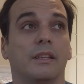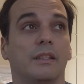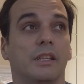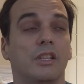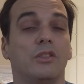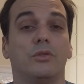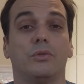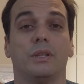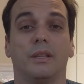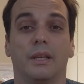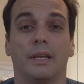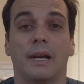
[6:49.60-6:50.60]
injury
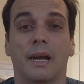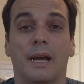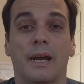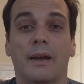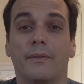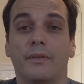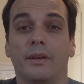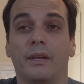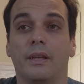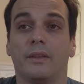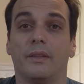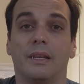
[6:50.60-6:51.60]
that I have
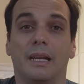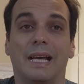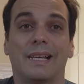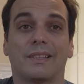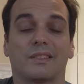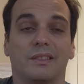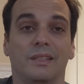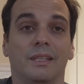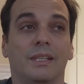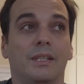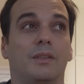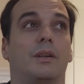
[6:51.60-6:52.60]
the last
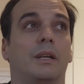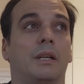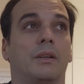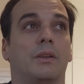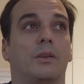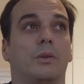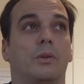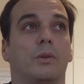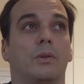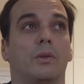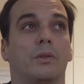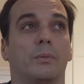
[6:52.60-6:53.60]
year,
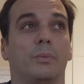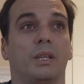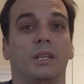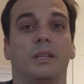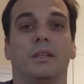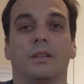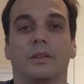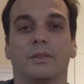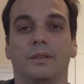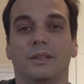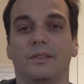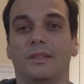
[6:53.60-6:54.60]
or the beginning of
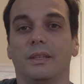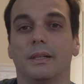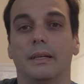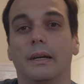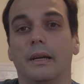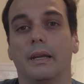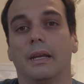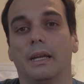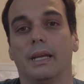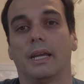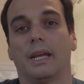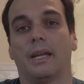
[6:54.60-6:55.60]
this year,
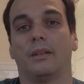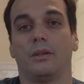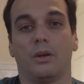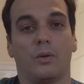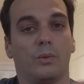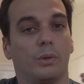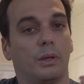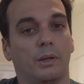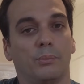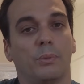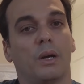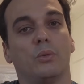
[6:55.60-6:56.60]
and
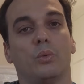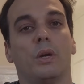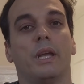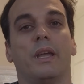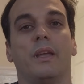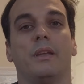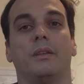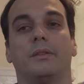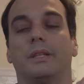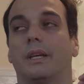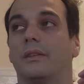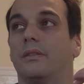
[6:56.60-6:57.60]
lowering my weight
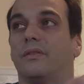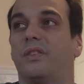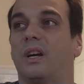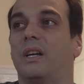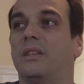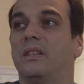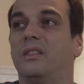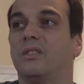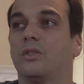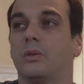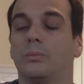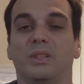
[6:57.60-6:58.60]
and finding
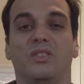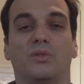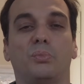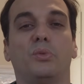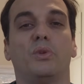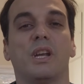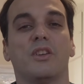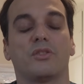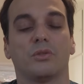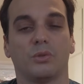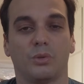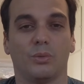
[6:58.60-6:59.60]
some
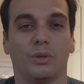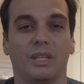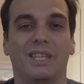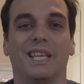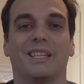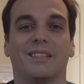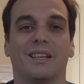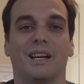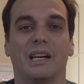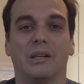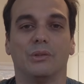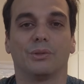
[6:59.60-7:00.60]
inspiration to get
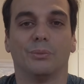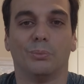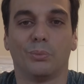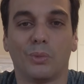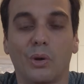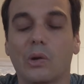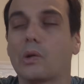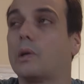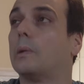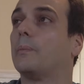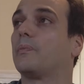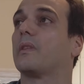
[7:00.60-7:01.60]
out more.
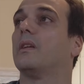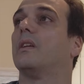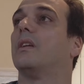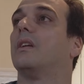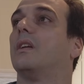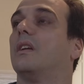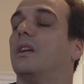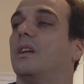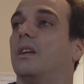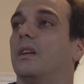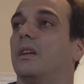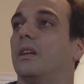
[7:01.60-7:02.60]

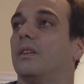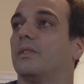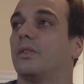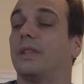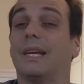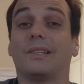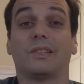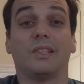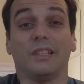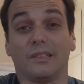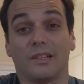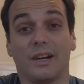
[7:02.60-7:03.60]
So that's
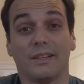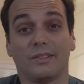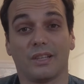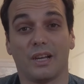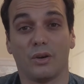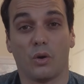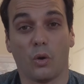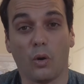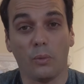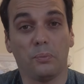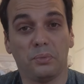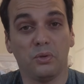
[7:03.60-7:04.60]
it, guys. I
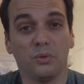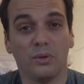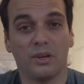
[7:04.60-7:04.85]
hope you